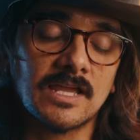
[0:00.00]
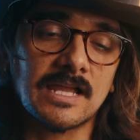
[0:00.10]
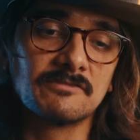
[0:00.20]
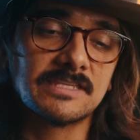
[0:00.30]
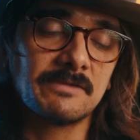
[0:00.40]
Like
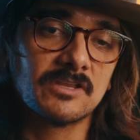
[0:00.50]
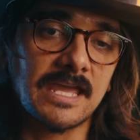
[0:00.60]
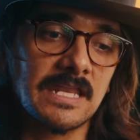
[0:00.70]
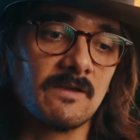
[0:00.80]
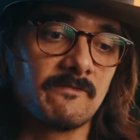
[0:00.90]
I was able
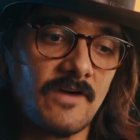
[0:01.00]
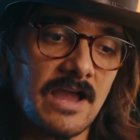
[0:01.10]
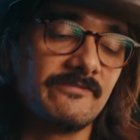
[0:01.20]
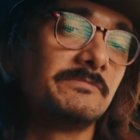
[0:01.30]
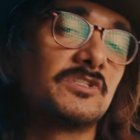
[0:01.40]
to edit
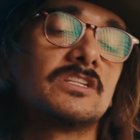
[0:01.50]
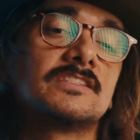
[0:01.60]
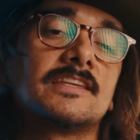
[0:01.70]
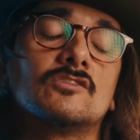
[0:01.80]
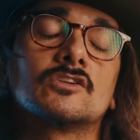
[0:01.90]
five
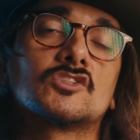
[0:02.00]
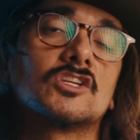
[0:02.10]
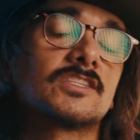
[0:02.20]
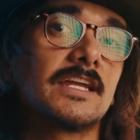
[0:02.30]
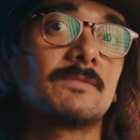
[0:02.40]
images that looked
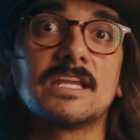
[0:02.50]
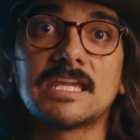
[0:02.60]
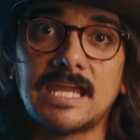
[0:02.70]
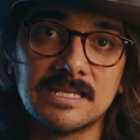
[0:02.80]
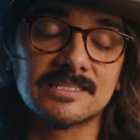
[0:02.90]
just like my
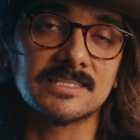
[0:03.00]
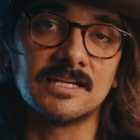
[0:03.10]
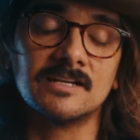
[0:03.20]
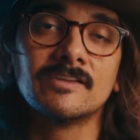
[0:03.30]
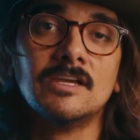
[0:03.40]
Canon
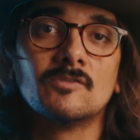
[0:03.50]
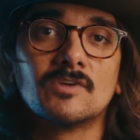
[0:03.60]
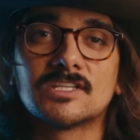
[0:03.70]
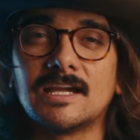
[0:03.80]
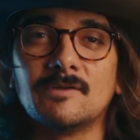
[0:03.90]
stuff,
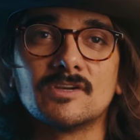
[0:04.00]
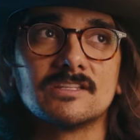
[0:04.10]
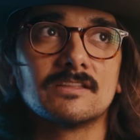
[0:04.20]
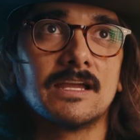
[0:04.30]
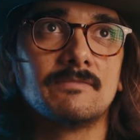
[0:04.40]
which I
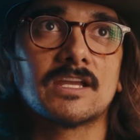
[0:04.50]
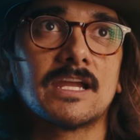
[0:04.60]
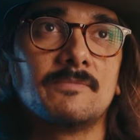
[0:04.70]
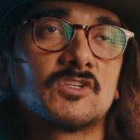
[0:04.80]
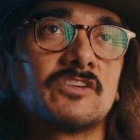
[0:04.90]
wouldn't, I like,
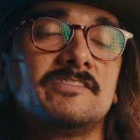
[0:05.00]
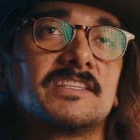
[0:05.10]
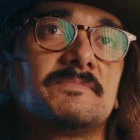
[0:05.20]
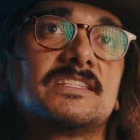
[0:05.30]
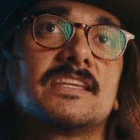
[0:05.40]
I'm
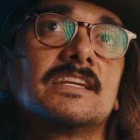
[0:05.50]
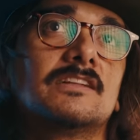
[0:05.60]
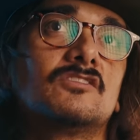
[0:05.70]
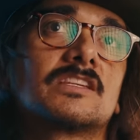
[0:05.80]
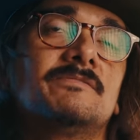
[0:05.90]
shouldn't be saying
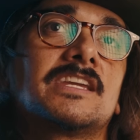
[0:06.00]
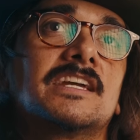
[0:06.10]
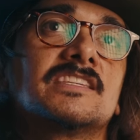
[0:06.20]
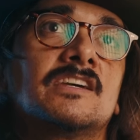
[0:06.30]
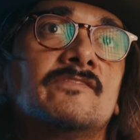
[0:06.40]
it looks like my
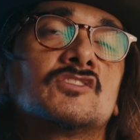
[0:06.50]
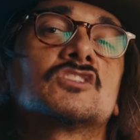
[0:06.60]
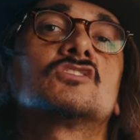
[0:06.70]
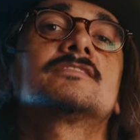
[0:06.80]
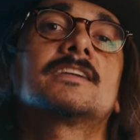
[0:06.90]
Canon stuff. It
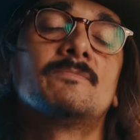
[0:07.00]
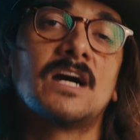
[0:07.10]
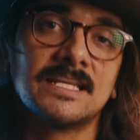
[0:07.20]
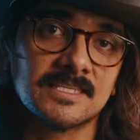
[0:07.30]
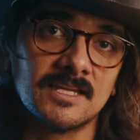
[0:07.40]
just looks like
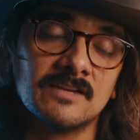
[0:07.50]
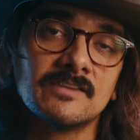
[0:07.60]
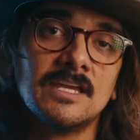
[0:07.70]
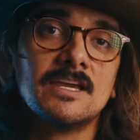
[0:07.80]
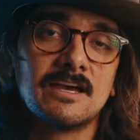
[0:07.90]
my stuff.
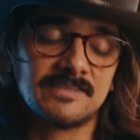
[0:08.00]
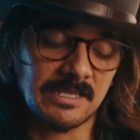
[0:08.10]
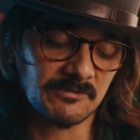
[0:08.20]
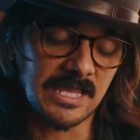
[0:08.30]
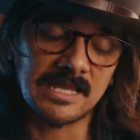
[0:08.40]
I was
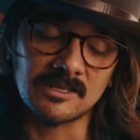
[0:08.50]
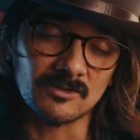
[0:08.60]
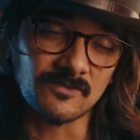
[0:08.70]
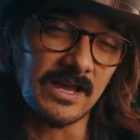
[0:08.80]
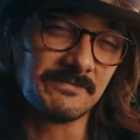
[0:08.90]
able to edit
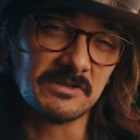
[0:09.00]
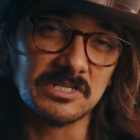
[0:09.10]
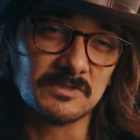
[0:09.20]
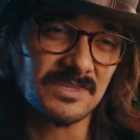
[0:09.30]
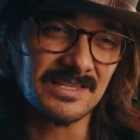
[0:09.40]
those five
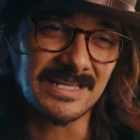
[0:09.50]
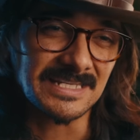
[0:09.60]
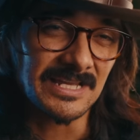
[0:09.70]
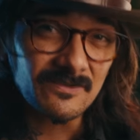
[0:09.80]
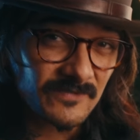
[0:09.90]
images within like
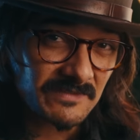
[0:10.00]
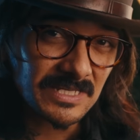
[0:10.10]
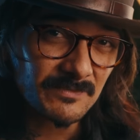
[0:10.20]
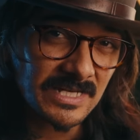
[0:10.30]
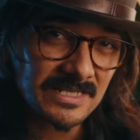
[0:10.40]
10 or
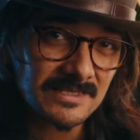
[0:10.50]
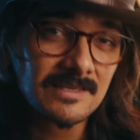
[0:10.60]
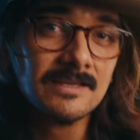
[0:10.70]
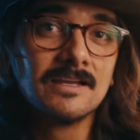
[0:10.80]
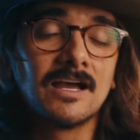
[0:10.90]
15 minutes.
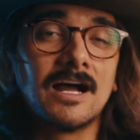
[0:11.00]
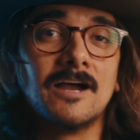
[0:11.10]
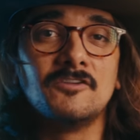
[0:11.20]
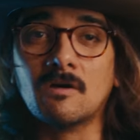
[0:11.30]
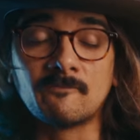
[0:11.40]

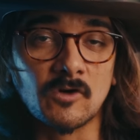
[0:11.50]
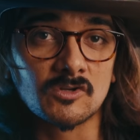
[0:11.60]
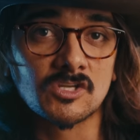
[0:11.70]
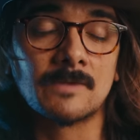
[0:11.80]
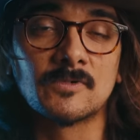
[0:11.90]
Uh, no
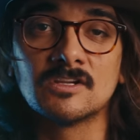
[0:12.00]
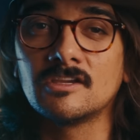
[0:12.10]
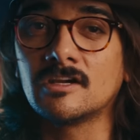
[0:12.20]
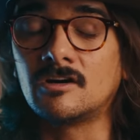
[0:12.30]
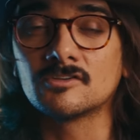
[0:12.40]
Photoshop or
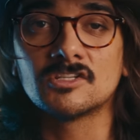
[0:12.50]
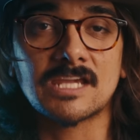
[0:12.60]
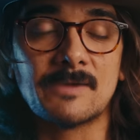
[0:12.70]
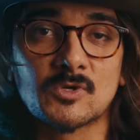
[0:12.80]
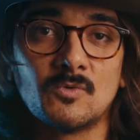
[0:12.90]
anything, all just
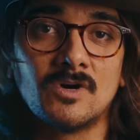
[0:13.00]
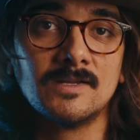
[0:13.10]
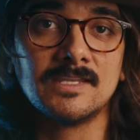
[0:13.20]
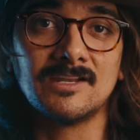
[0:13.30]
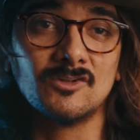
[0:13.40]
Capture
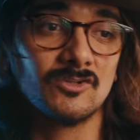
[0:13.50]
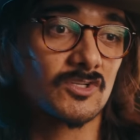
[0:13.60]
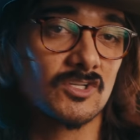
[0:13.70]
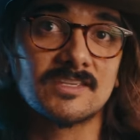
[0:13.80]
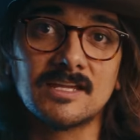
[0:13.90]
One, and it
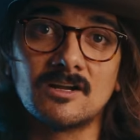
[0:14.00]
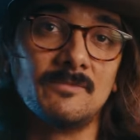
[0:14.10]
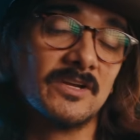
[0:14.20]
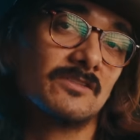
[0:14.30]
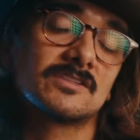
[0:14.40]
looked just like all
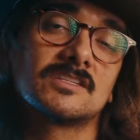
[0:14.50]
my other